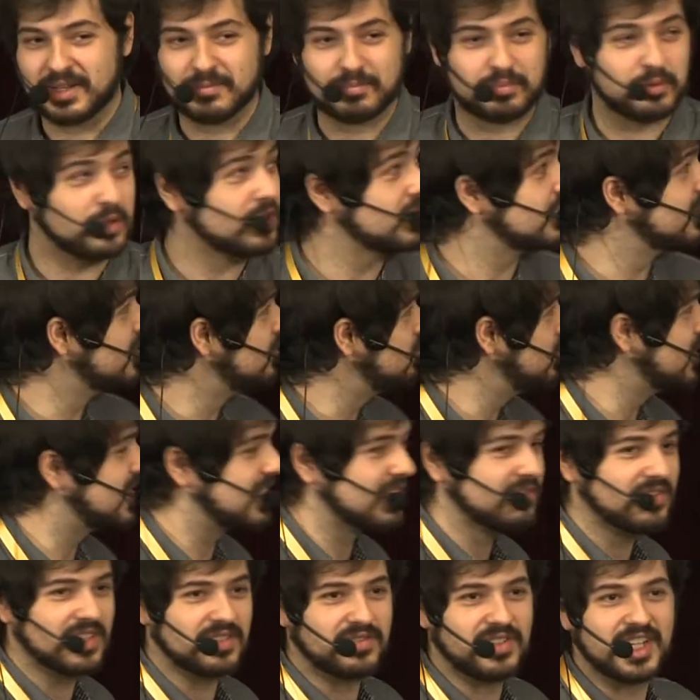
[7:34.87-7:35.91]
important piece
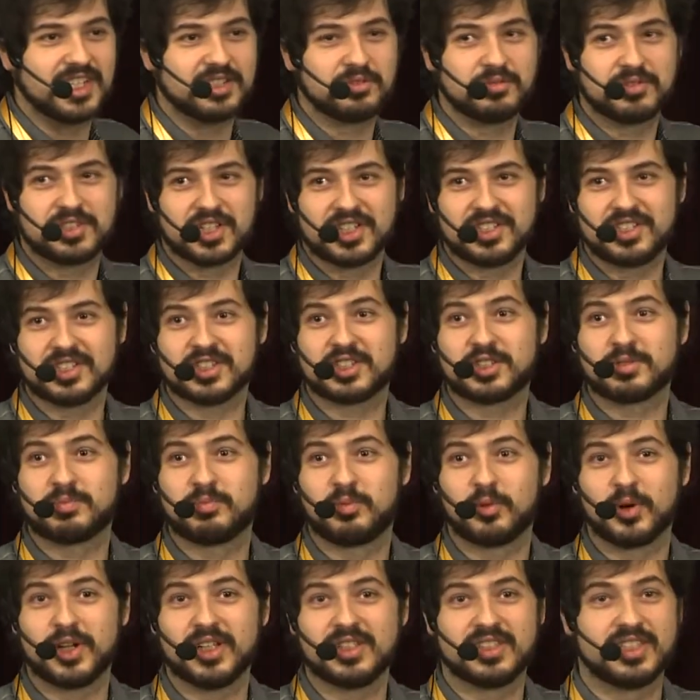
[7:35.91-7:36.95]
of advice, which I just
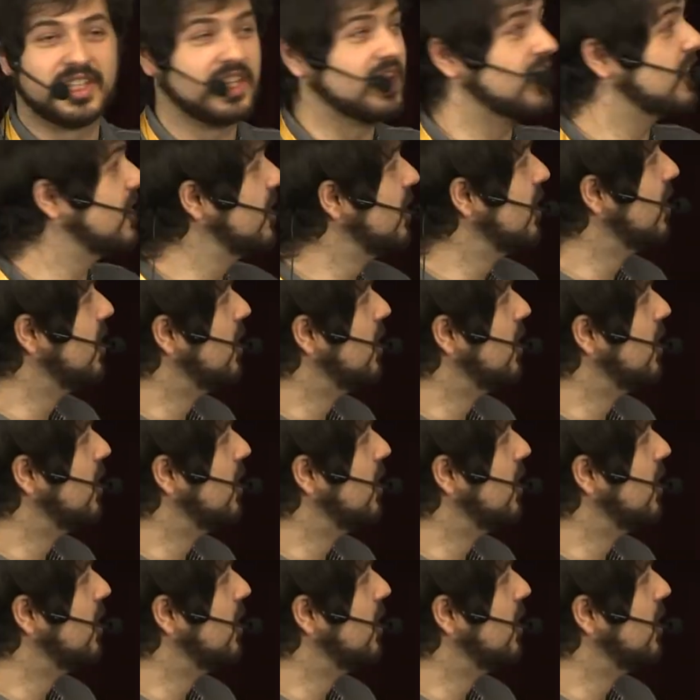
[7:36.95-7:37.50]
spoiled there,